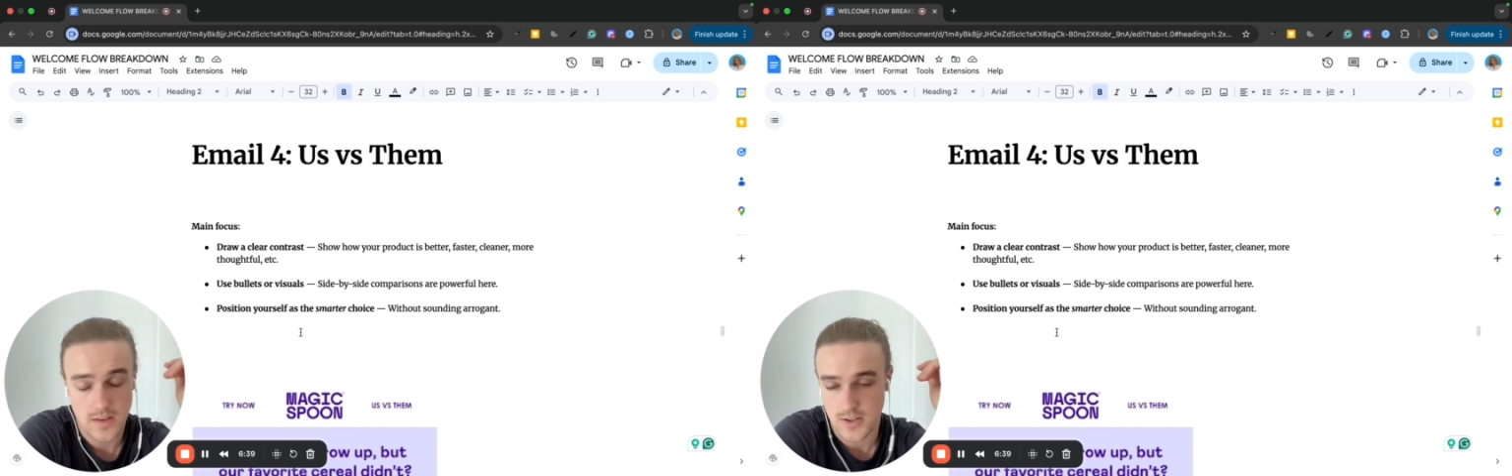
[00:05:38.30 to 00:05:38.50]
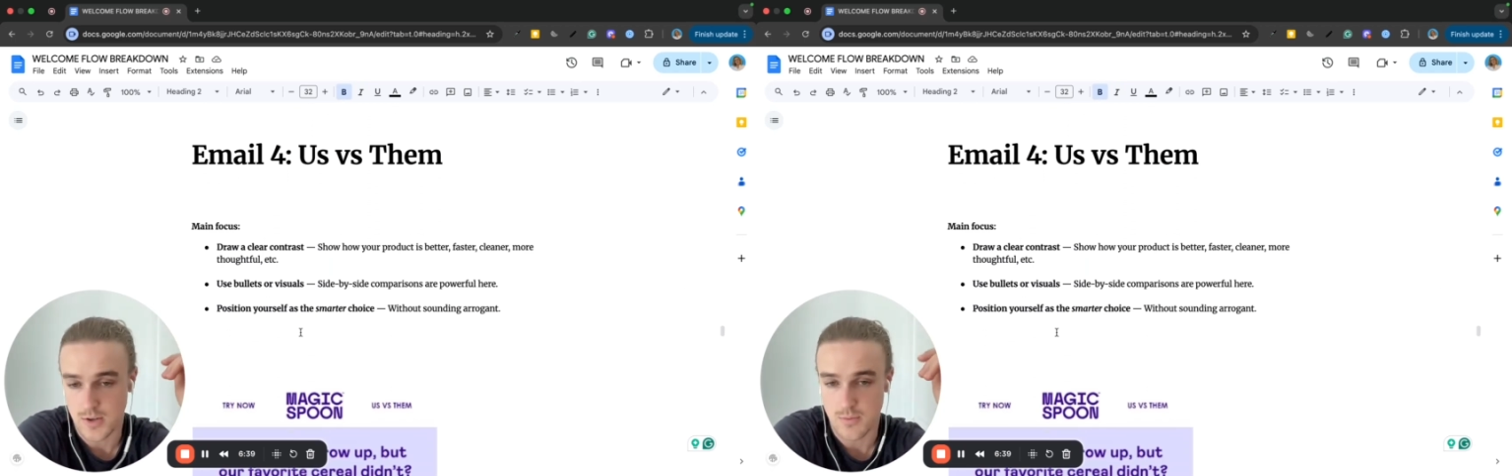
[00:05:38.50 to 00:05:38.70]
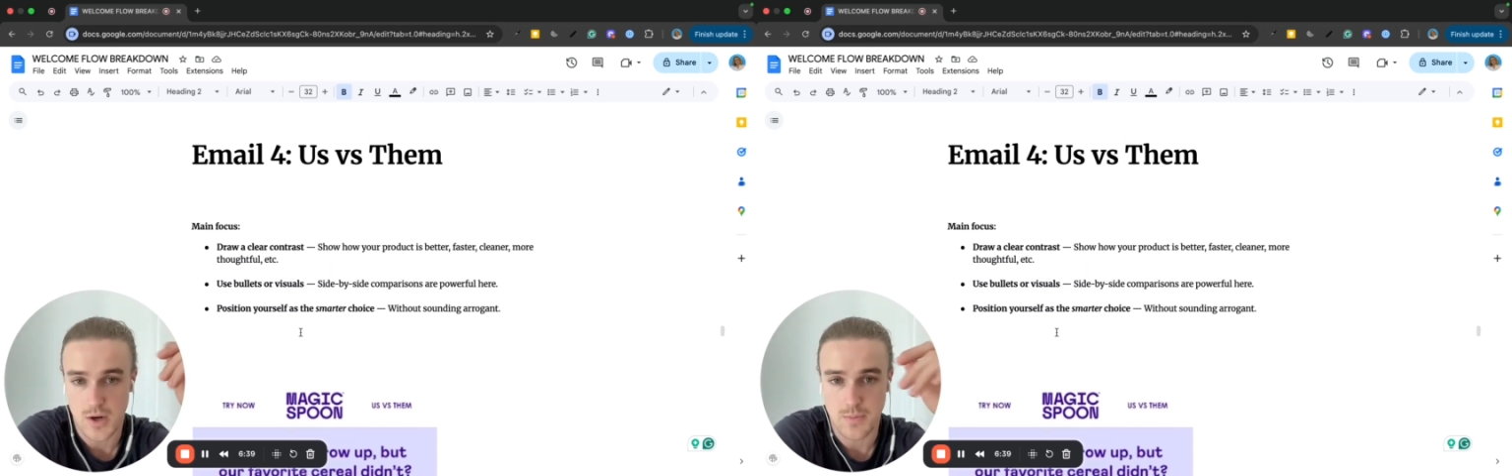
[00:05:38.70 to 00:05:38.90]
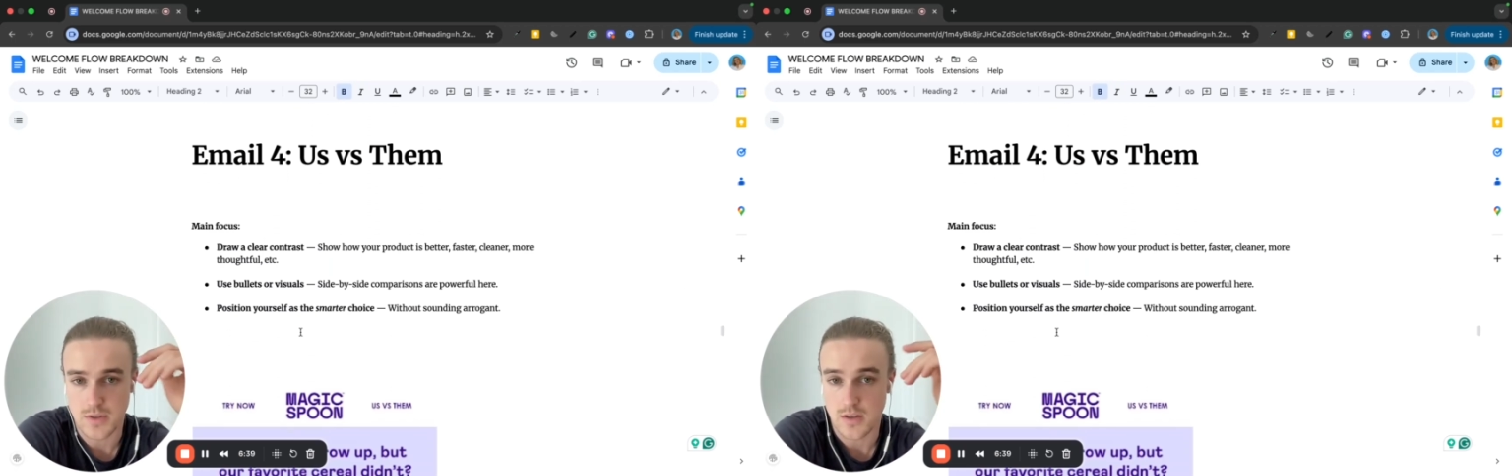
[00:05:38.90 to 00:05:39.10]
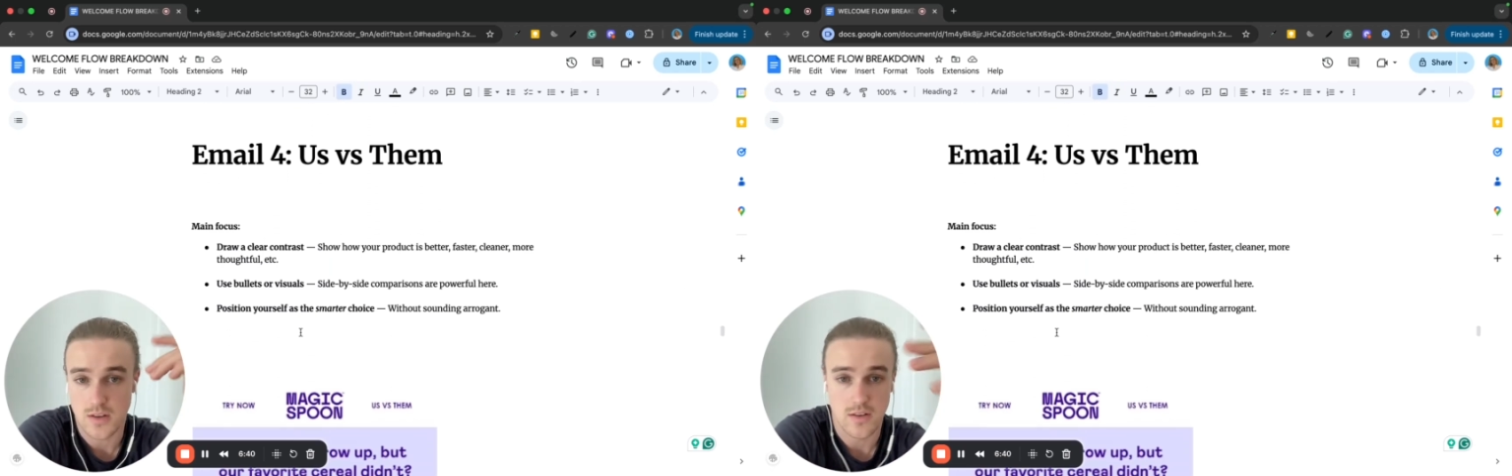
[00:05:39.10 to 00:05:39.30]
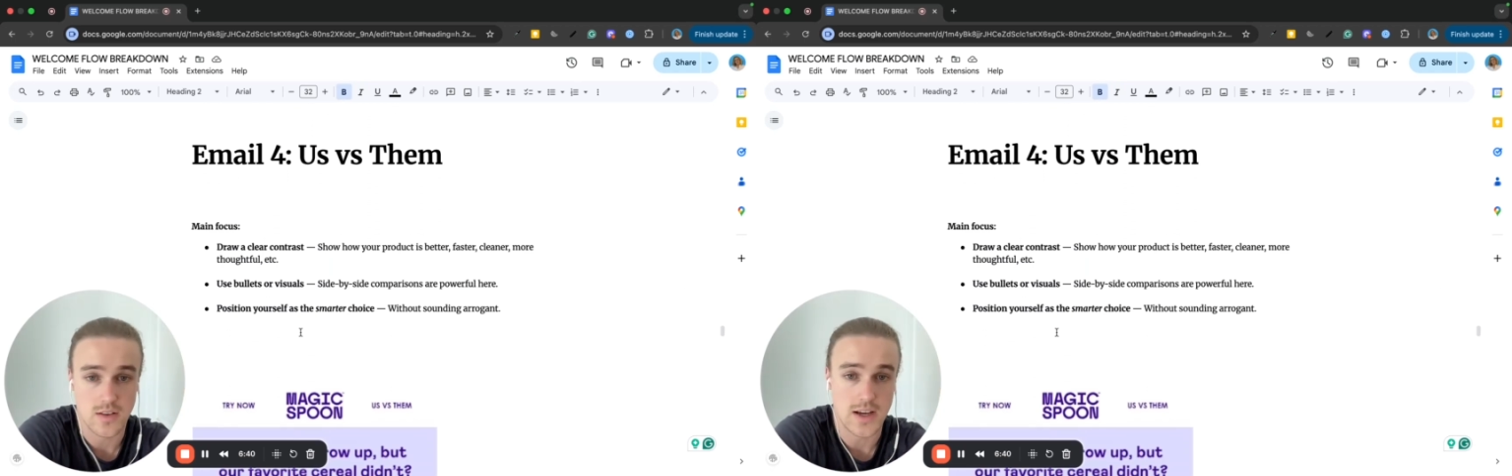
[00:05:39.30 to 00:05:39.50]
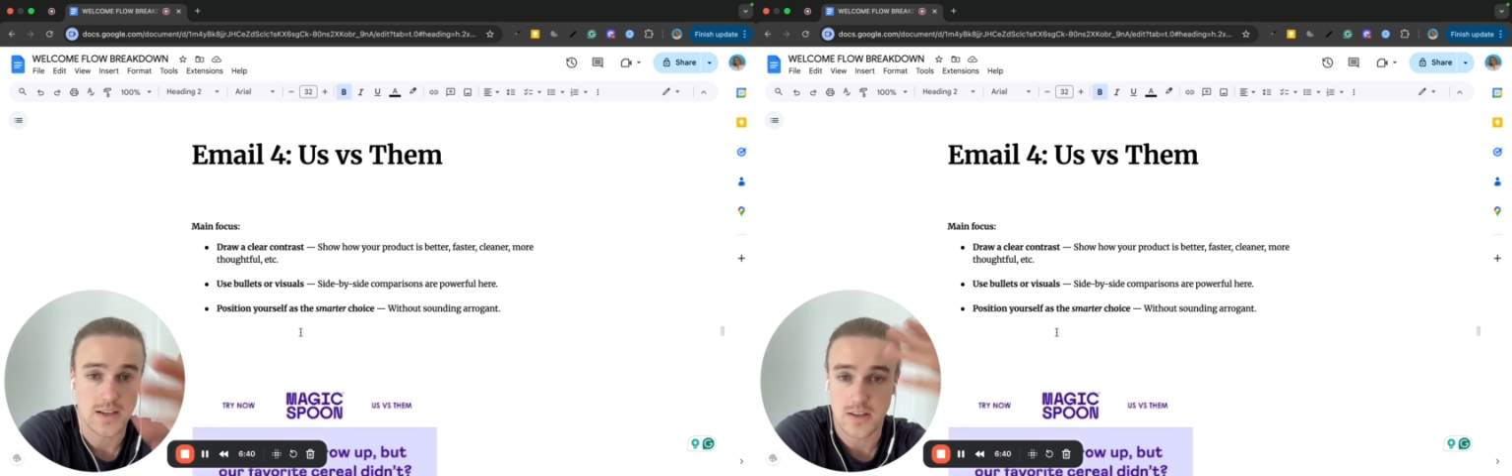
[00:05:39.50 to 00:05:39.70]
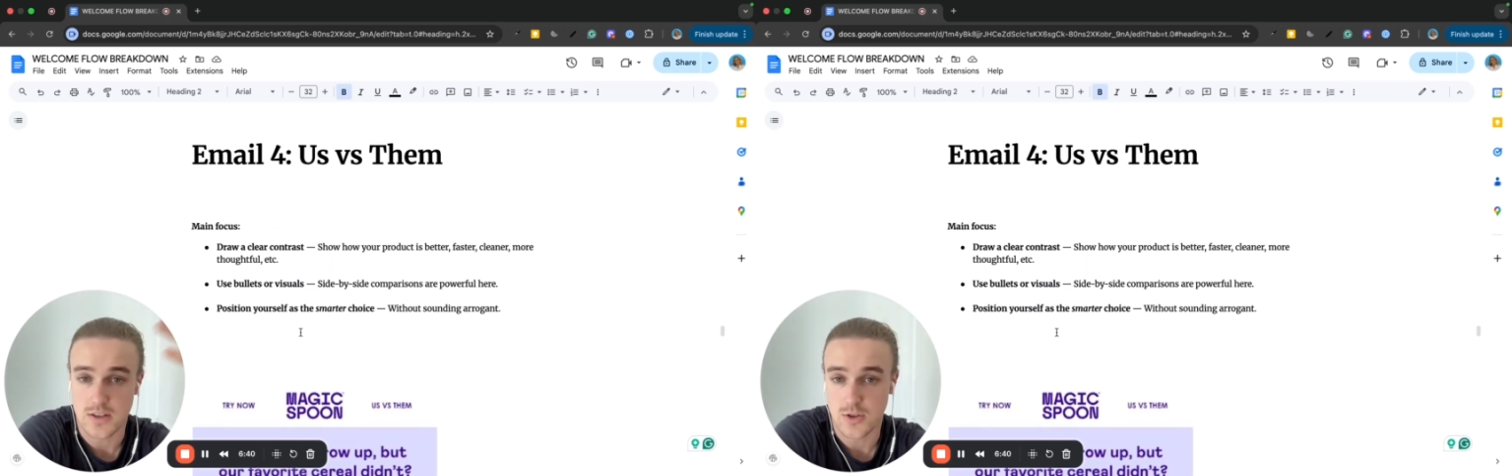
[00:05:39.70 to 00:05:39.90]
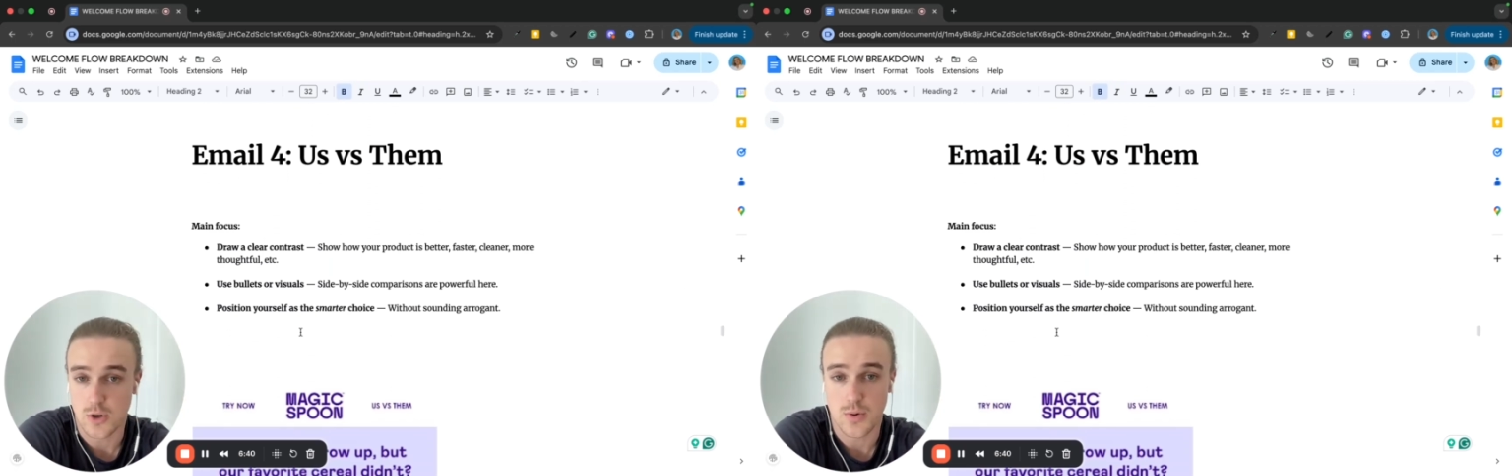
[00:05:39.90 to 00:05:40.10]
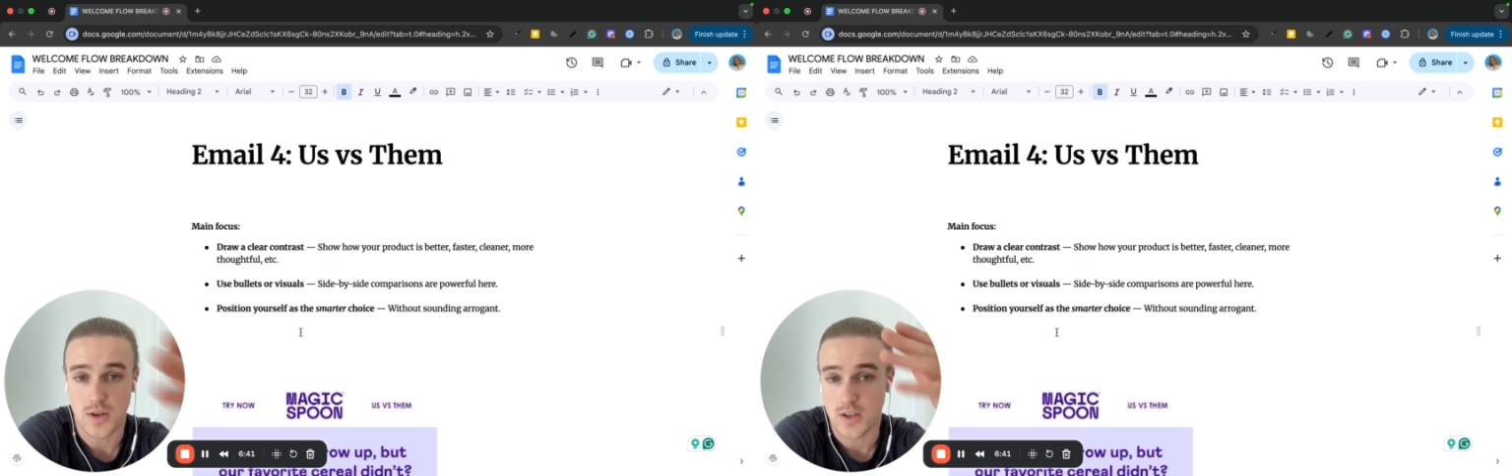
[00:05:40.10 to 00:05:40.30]
You know, it might be your
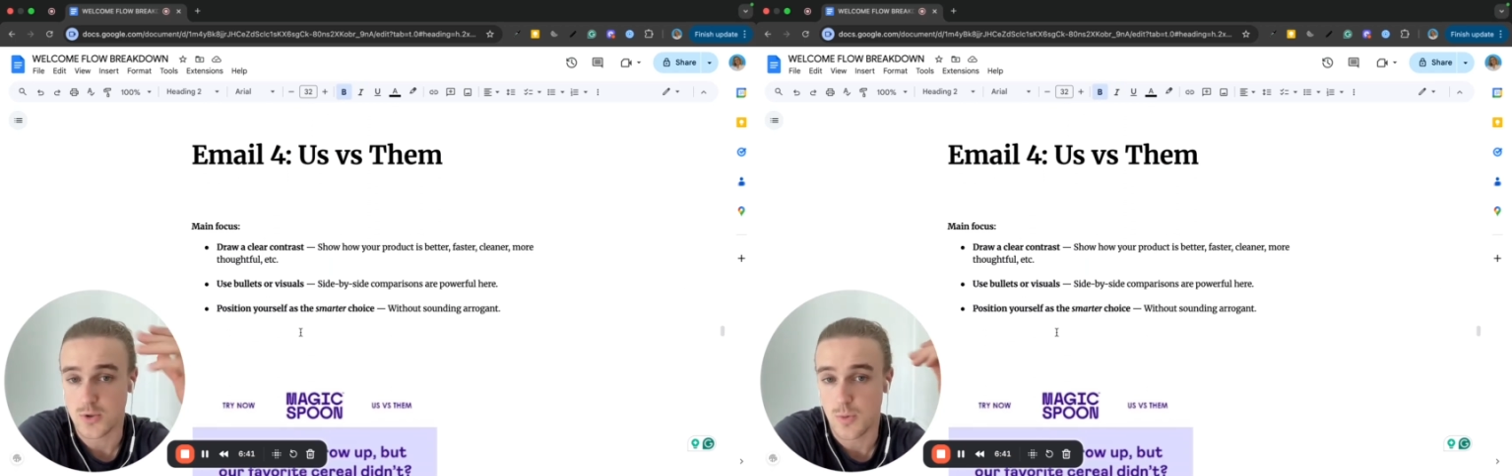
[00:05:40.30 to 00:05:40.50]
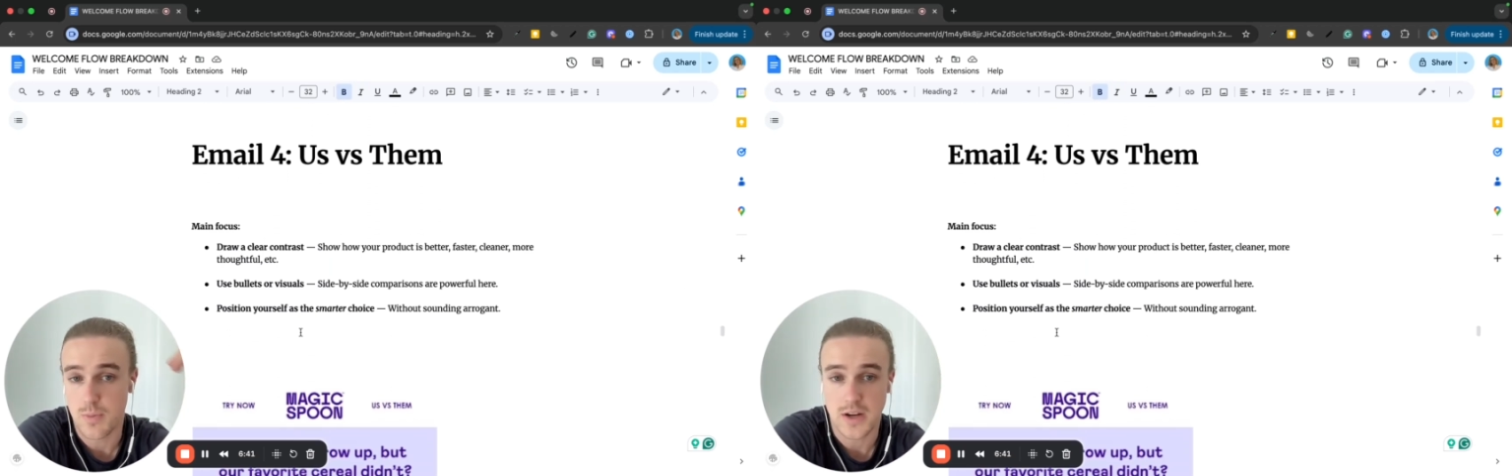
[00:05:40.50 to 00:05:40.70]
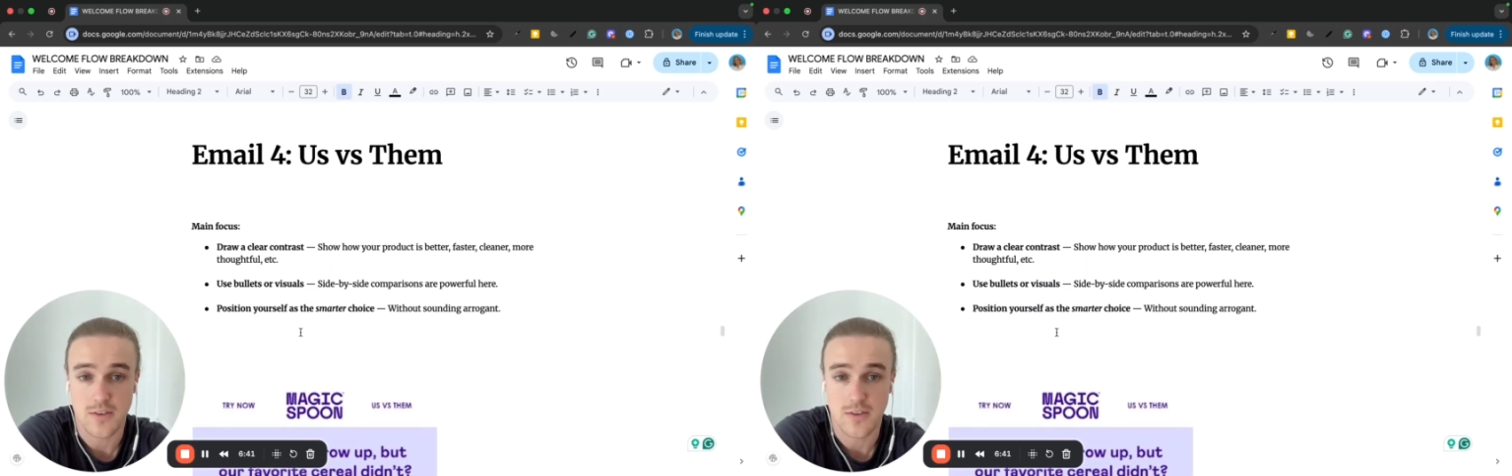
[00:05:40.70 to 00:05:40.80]
product can do it better,